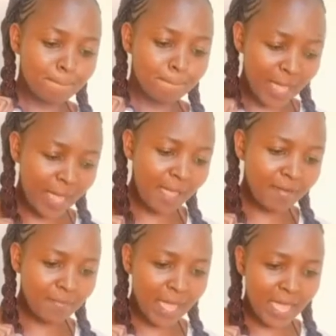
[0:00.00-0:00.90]

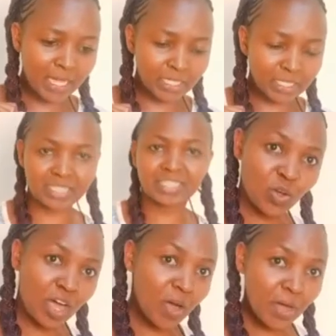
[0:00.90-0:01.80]
payments
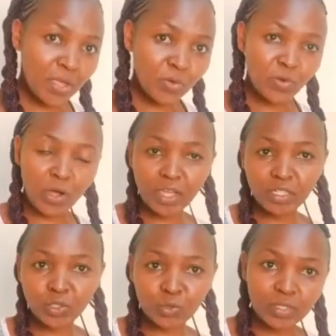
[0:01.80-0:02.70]
how are you going
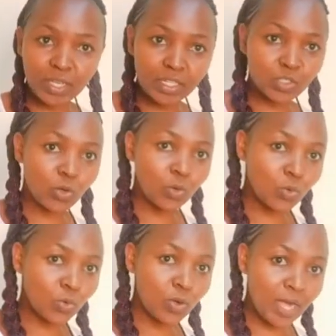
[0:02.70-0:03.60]
to get your
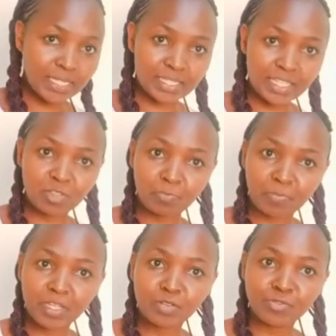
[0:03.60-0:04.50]
google adsense
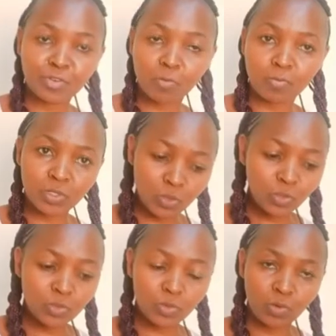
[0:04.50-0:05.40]
pin from
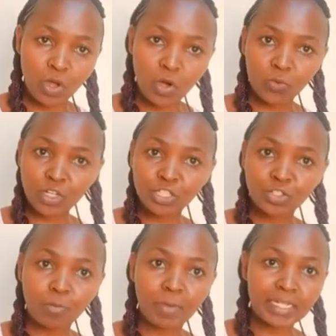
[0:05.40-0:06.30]
google what
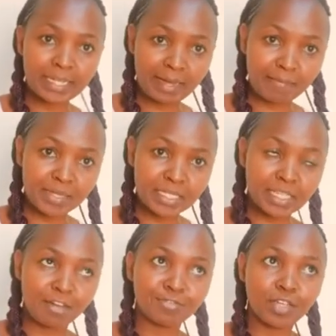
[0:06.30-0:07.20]
normally happens
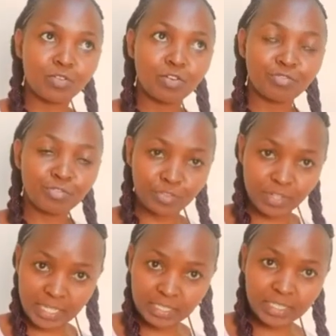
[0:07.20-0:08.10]
after you have
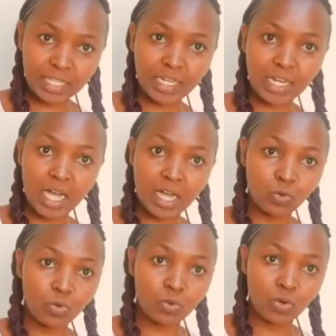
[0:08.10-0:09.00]
created a
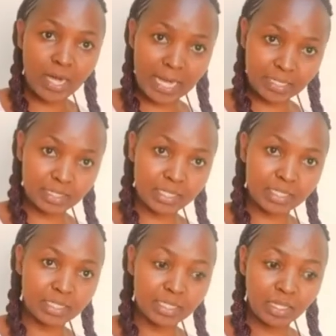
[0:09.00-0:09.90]
google adsense